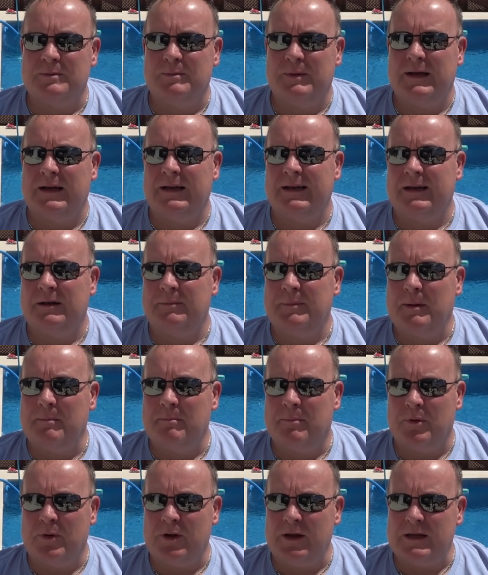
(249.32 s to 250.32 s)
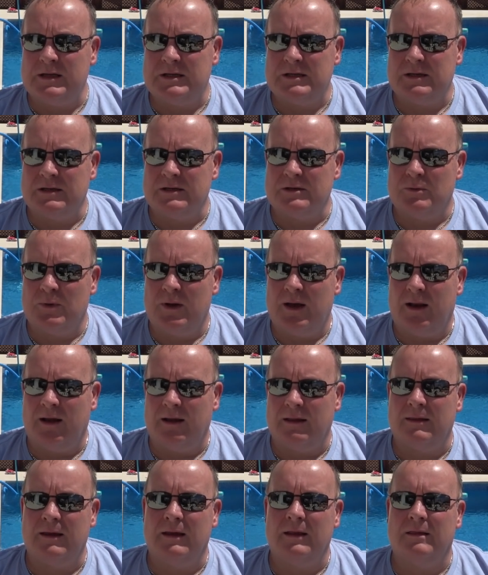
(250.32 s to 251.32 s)
it's been a little bit breezy as well.
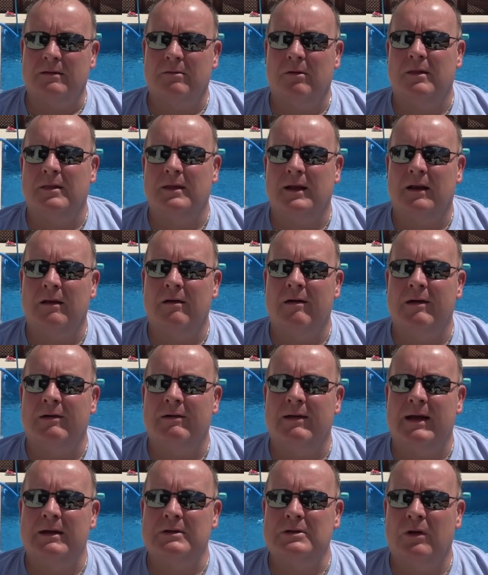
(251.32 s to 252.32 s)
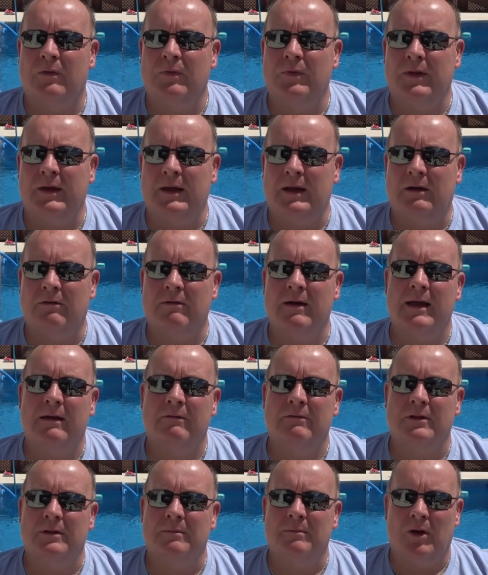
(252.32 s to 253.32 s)
I think throwing the glider out on the
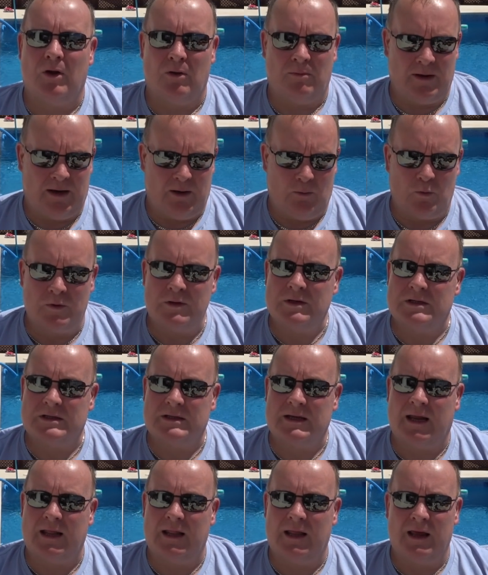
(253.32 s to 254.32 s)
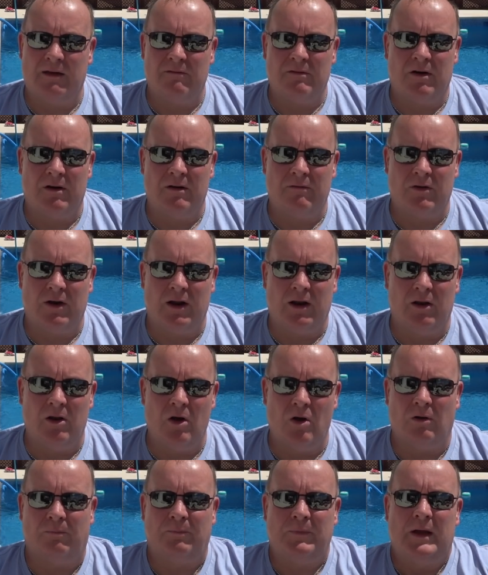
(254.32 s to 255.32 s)
ground at the moment, it wouldn't stay there very, very
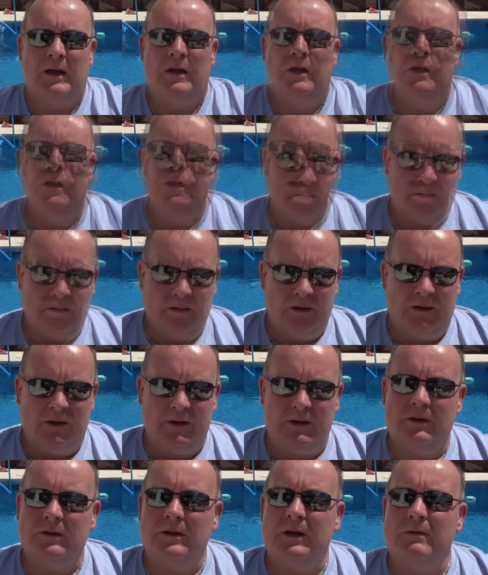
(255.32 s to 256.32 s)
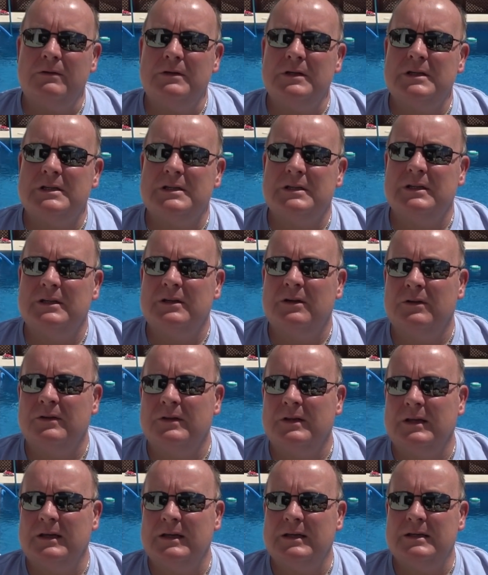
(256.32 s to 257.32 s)
long. You'll notice that
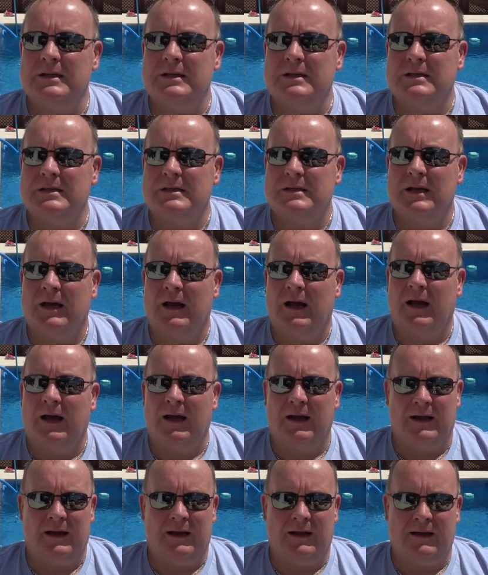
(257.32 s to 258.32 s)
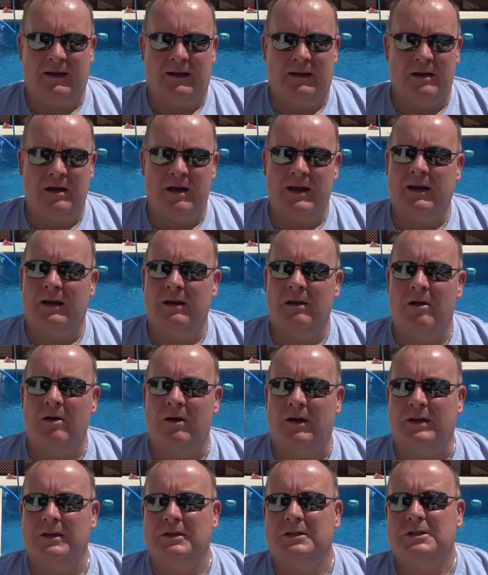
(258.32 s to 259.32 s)
on these glider
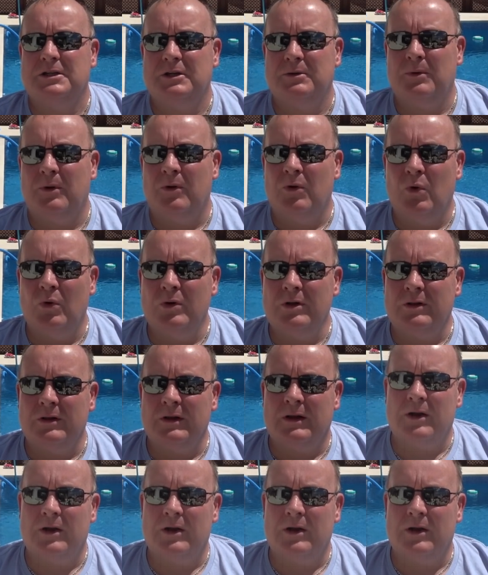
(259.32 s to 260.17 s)
lines, you order the